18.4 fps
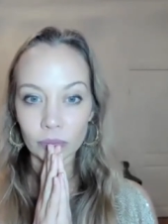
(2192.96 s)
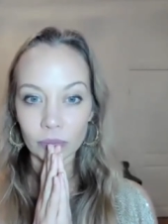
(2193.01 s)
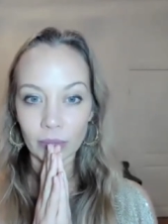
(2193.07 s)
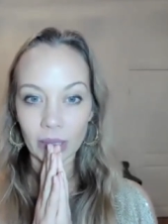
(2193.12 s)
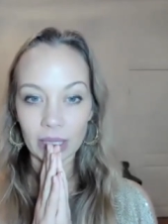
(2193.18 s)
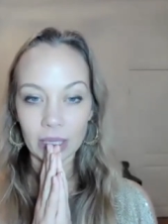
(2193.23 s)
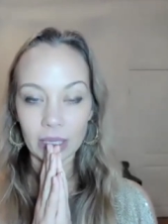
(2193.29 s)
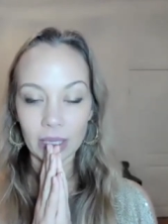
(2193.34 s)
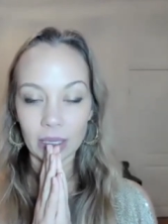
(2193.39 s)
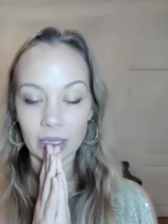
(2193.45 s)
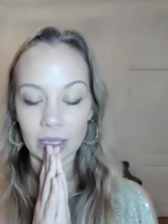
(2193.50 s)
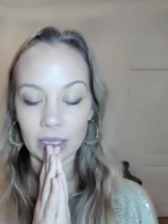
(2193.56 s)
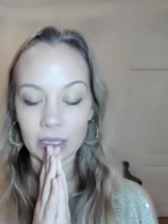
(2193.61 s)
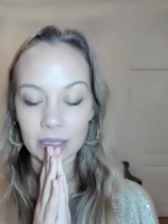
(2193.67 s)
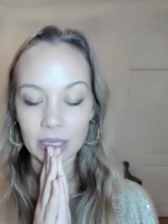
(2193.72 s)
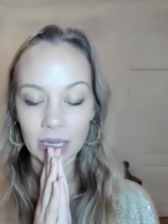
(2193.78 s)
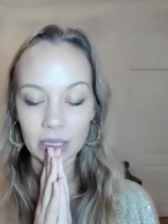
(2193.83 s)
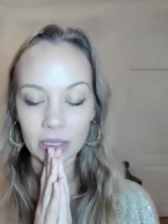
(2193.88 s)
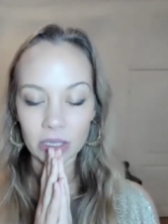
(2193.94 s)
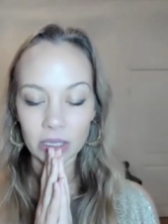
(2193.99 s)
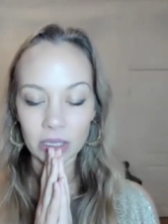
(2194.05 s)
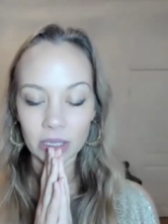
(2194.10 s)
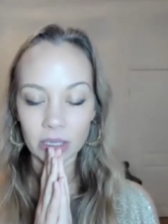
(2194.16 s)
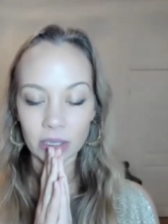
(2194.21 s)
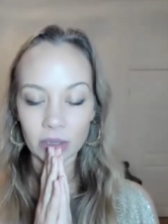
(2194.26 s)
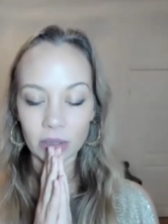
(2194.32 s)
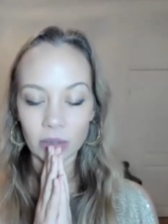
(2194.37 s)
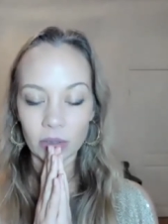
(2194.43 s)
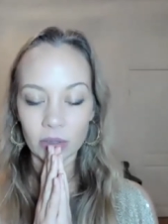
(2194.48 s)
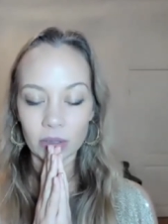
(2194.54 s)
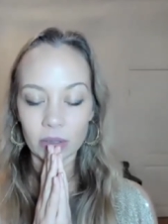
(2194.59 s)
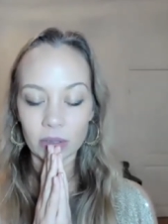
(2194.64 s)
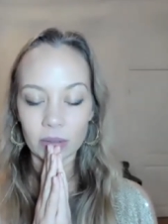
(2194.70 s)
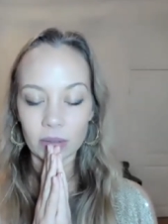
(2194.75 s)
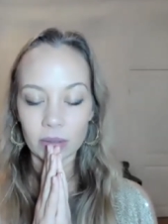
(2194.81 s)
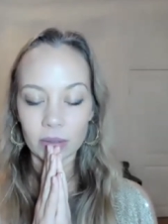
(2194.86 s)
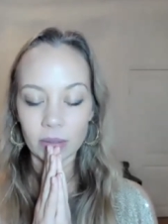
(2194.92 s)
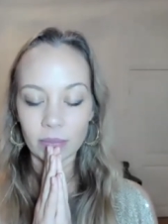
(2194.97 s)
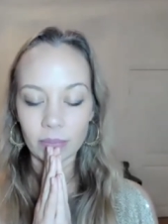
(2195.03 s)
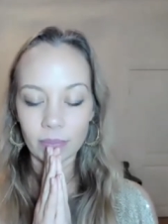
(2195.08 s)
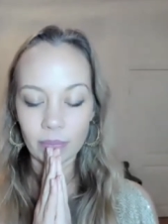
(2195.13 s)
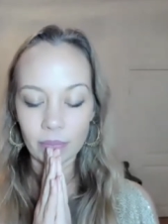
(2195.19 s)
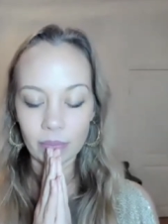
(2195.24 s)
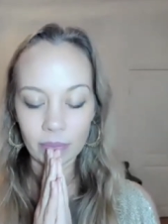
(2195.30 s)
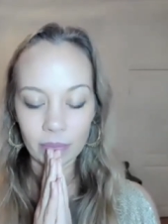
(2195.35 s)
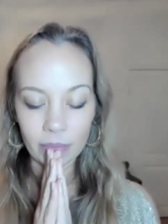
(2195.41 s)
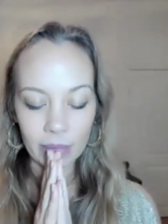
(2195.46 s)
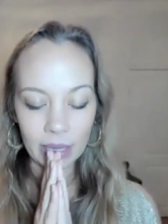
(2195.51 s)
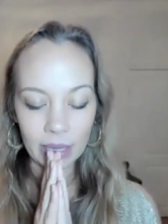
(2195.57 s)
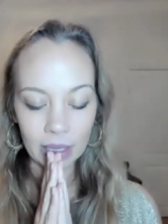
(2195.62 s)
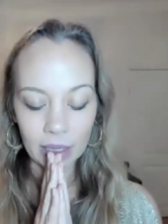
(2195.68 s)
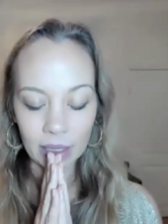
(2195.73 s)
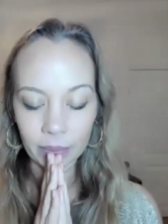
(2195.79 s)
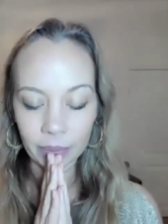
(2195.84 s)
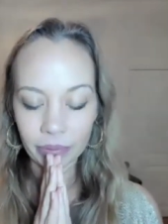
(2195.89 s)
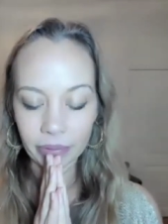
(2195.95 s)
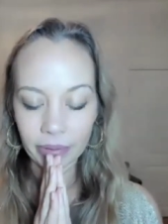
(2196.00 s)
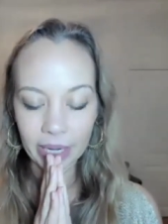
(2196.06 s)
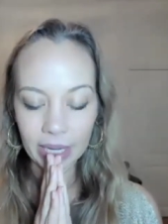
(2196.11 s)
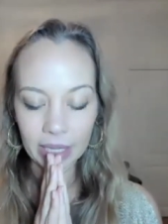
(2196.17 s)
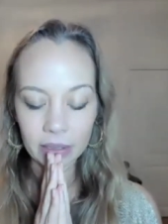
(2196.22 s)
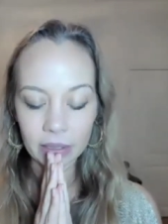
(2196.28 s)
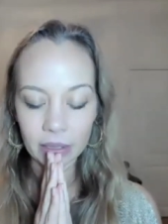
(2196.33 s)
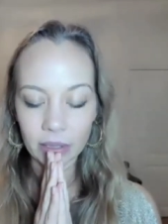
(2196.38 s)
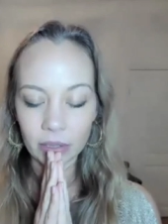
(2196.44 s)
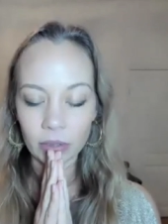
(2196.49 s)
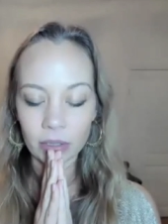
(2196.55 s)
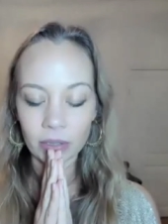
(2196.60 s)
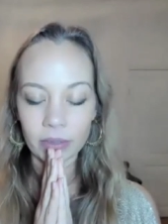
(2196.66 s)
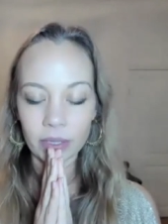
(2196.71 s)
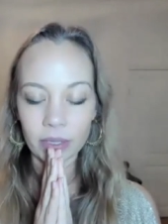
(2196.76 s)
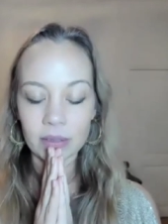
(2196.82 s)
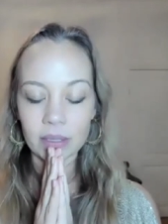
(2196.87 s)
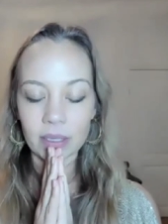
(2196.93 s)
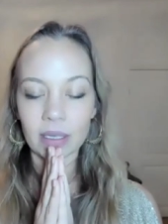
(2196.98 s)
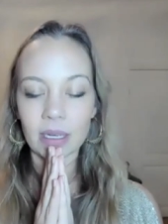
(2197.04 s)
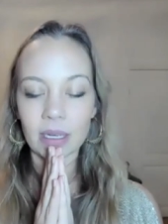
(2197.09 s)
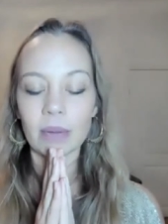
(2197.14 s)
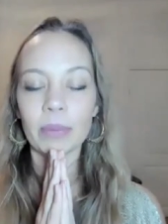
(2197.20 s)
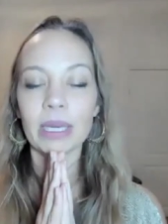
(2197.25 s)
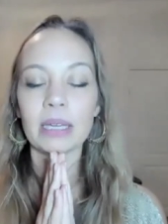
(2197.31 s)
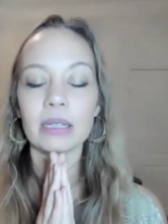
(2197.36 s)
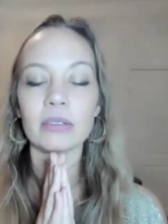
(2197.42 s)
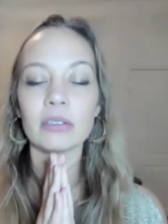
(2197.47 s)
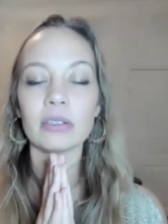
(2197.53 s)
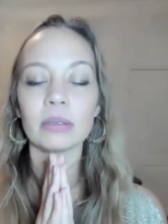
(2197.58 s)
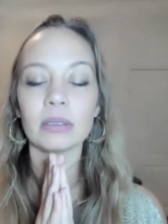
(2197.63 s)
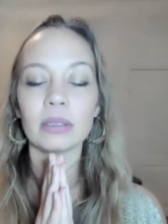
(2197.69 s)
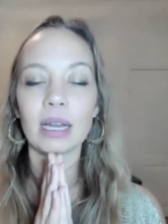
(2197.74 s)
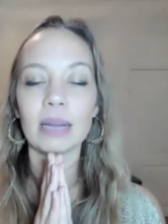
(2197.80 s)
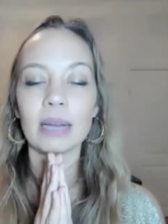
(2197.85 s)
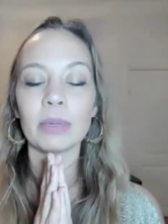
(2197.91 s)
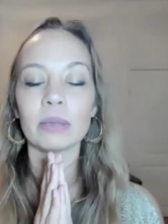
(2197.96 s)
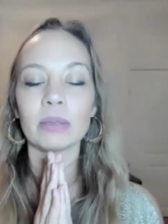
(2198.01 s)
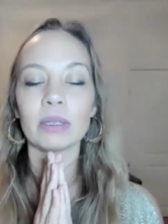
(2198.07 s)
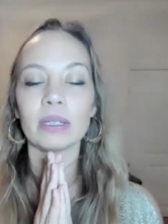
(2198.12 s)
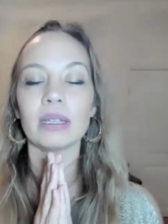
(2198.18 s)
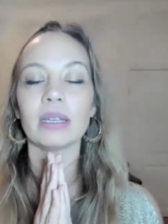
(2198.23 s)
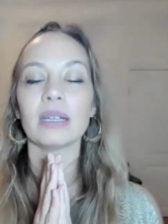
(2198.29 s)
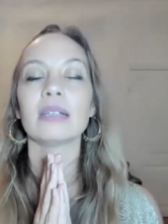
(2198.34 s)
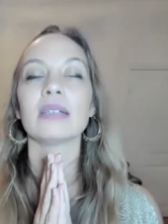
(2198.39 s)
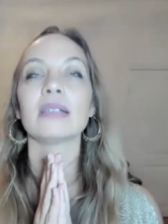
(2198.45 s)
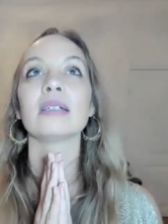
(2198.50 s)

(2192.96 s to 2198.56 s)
making an intention or making a prayer to the universe and coming into alignment with it.